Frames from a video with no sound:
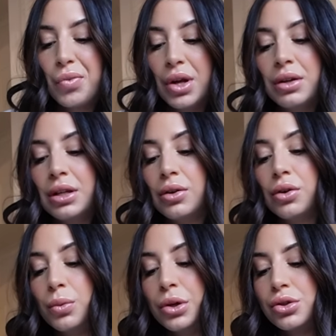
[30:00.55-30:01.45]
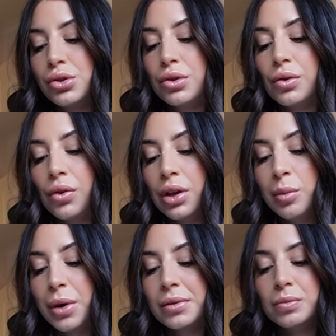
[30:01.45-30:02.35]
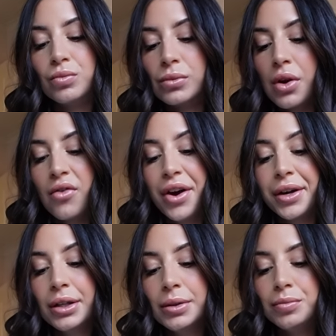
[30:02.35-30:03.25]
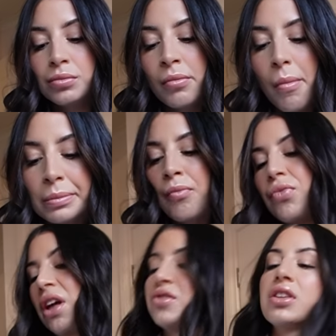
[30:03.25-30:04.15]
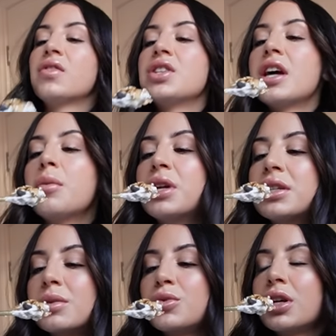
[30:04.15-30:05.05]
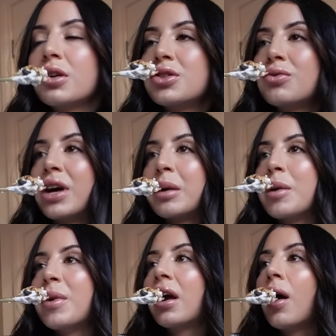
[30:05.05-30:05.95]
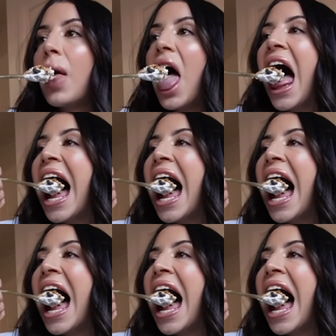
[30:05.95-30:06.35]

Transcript: It needed a wash, truthfully, but fuck it. After leaving 10 minutes, I'm trying not to wreck my makeup.